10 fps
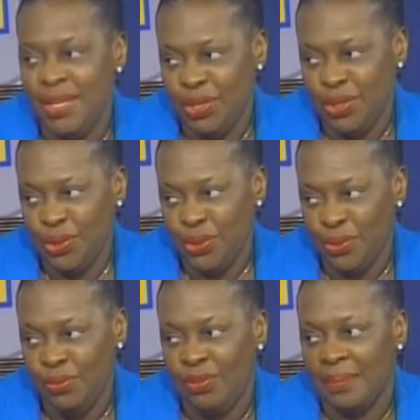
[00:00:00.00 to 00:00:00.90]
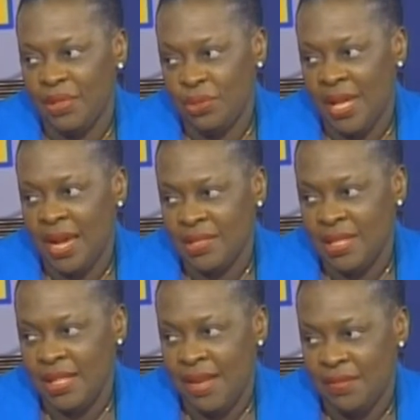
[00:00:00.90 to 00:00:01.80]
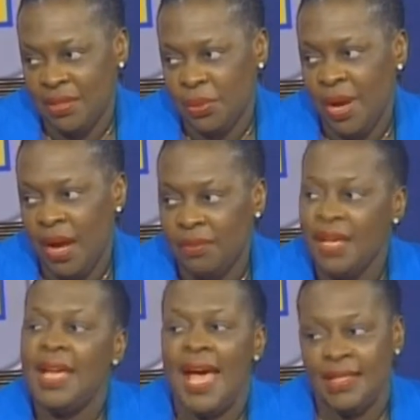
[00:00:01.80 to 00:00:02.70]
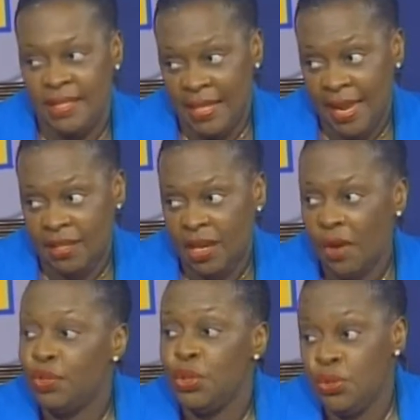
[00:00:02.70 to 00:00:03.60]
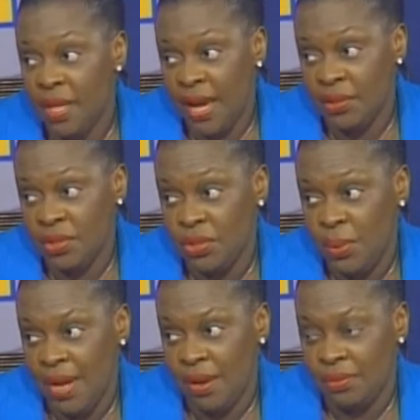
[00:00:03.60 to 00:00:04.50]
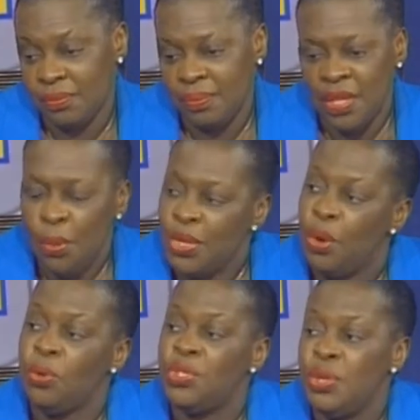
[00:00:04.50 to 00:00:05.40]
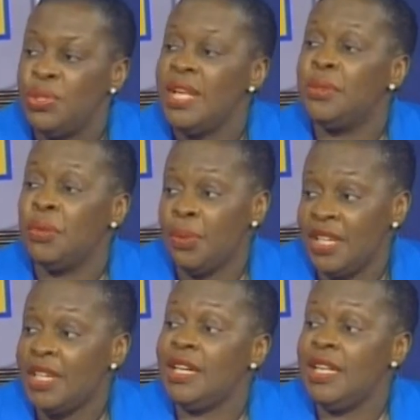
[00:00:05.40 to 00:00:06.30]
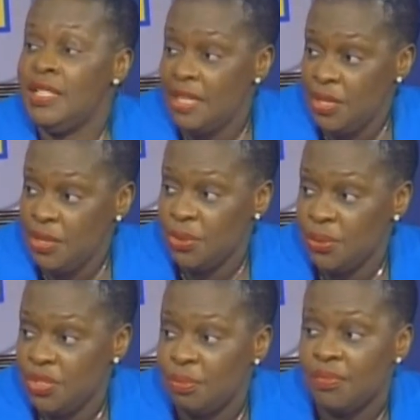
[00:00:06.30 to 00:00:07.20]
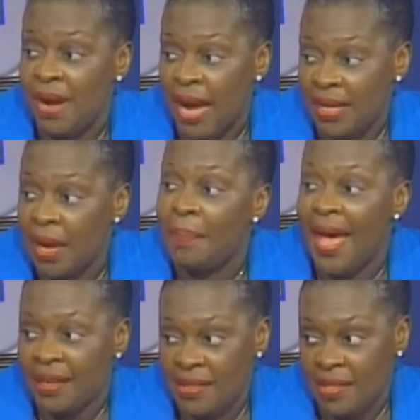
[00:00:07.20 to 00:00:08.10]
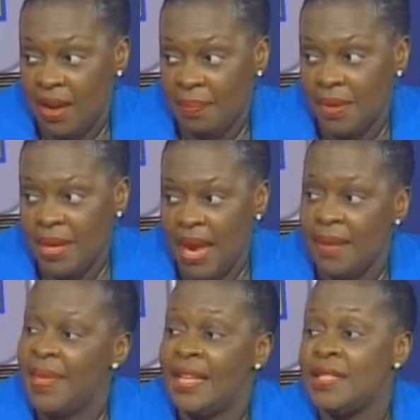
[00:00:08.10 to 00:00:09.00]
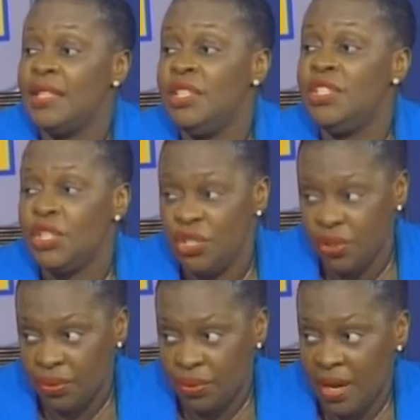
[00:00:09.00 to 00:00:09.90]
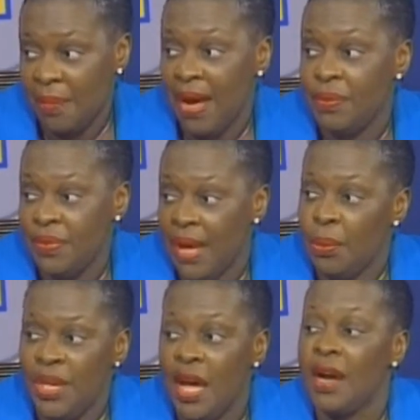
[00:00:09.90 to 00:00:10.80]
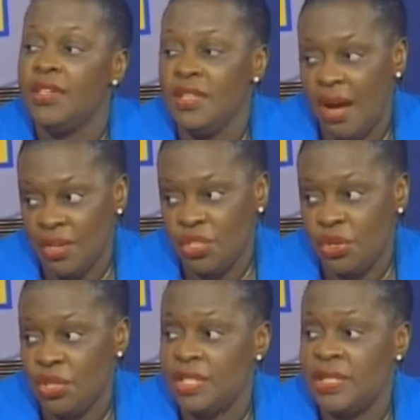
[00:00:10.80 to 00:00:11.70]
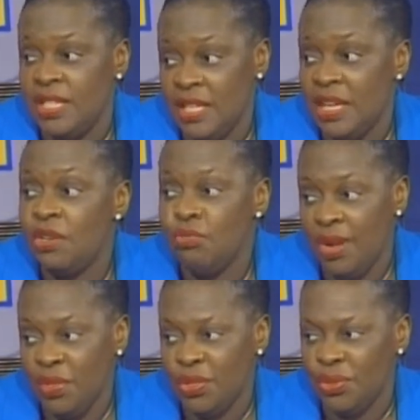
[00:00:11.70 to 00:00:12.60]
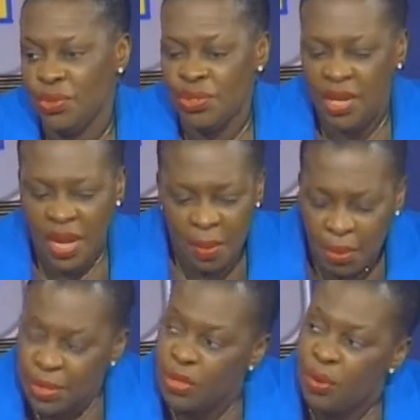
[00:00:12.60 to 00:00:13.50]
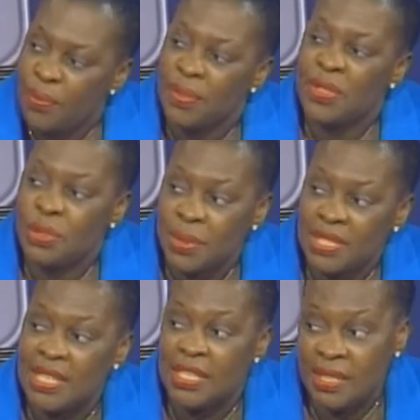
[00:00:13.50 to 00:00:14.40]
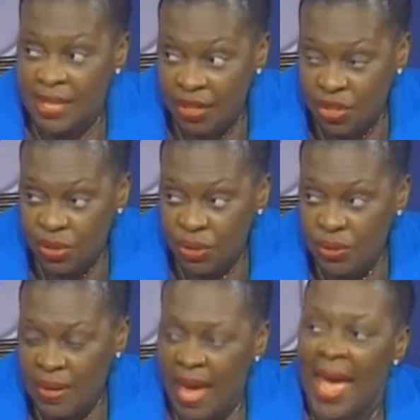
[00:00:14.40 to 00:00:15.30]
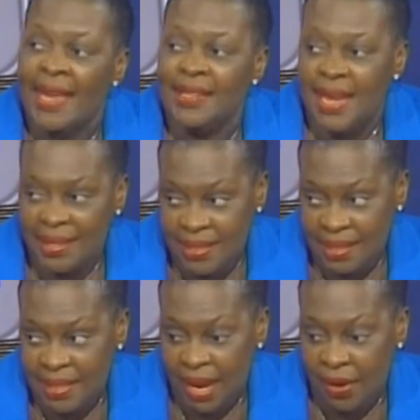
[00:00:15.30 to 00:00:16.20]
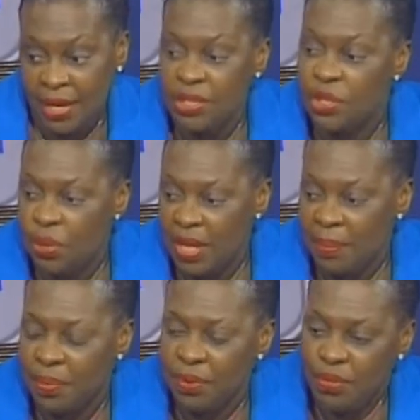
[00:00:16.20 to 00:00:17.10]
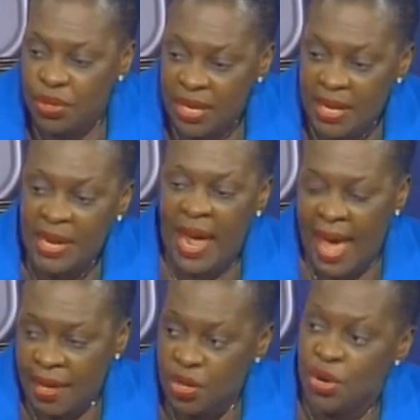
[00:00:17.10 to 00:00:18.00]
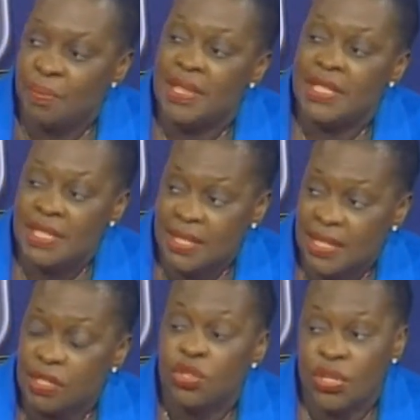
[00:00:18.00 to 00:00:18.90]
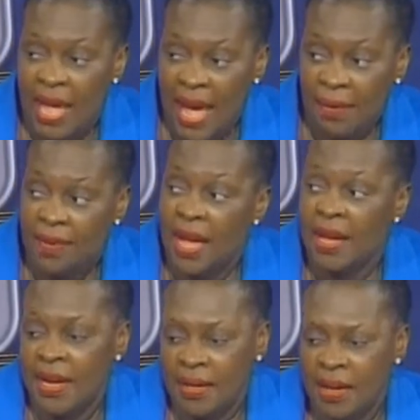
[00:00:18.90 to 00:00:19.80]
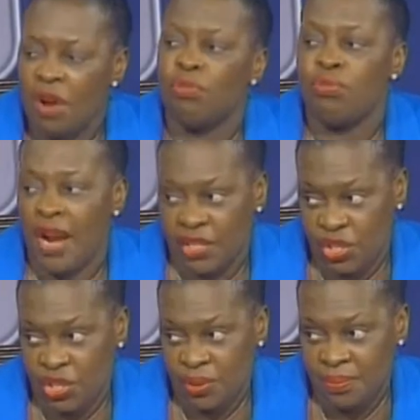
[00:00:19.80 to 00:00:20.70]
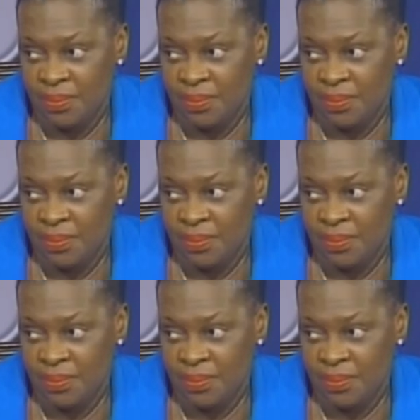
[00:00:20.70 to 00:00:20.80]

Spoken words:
into from 2011-12 as debt for 2012. We also said that we're going to continue to provide a backstop, and that's an additional amount that we are not going to see in revenues. But we thought that this was essential and necessary so that Bermuda and her businesses could have a crutch.